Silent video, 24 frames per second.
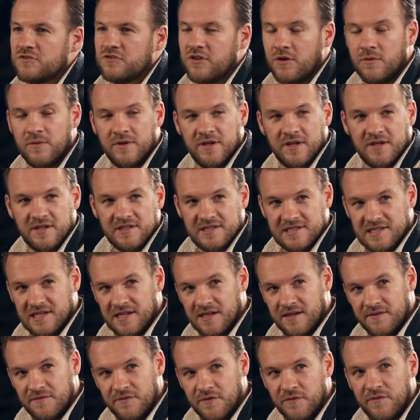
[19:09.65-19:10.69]
totally
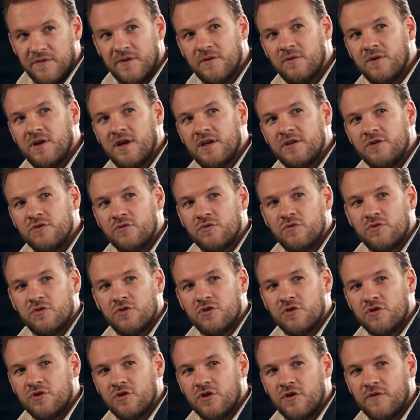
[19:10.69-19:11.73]
understand if you feel like you
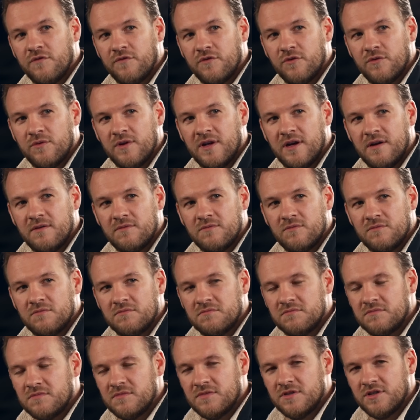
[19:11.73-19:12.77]
could have got through that,
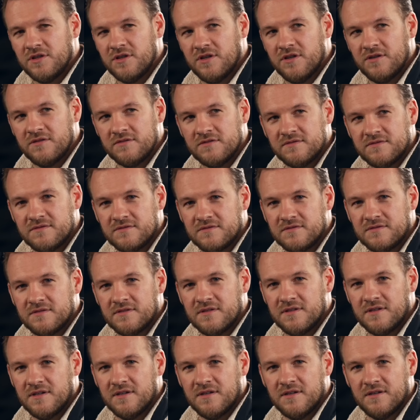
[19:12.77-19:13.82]

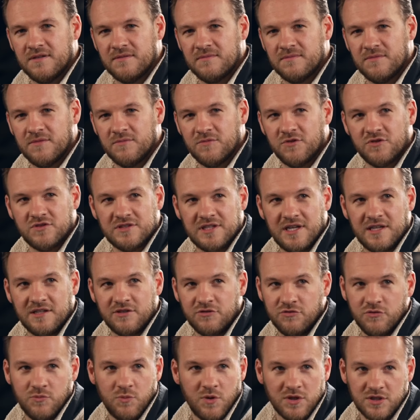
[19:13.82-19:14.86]
I'm not saying
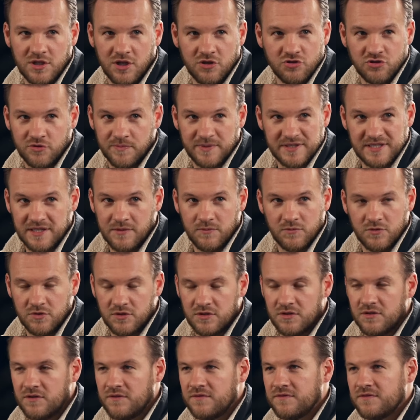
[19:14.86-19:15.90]
that you 100%
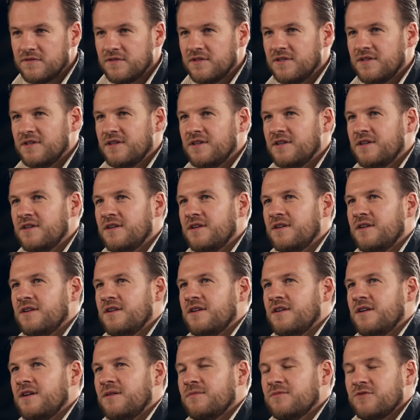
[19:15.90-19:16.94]
wouldn't have.
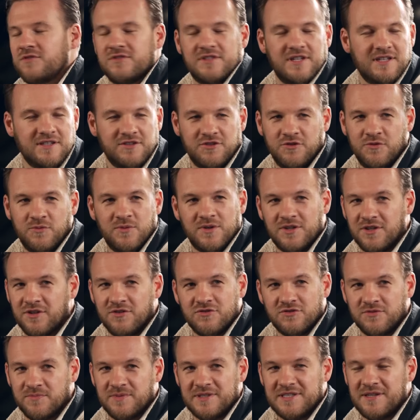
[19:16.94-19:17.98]
I'm not saying that you
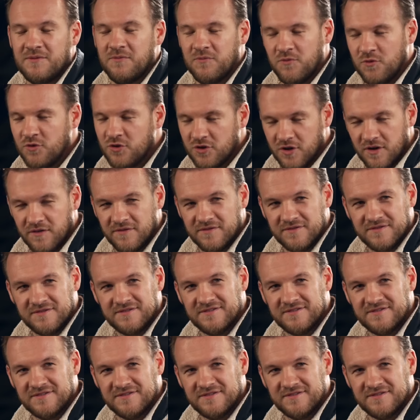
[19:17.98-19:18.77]
100% would have.